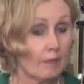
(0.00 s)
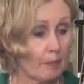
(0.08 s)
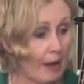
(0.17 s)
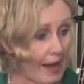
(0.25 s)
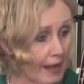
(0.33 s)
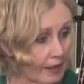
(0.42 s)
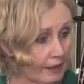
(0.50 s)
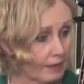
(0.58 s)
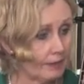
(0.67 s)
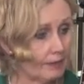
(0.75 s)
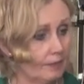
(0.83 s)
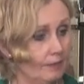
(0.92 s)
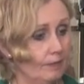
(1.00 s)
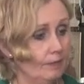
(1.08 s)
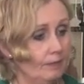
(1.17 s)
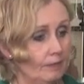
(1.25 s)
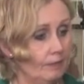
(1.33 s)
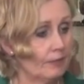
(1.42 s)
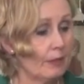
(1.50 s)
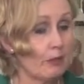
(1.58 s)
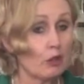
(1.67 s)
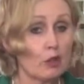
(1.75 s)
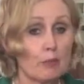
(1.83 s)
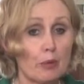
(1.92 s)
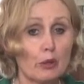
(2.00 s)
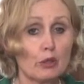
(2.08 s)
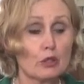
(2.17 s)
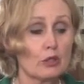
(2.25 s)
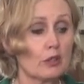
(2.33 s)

Back. We've got a push.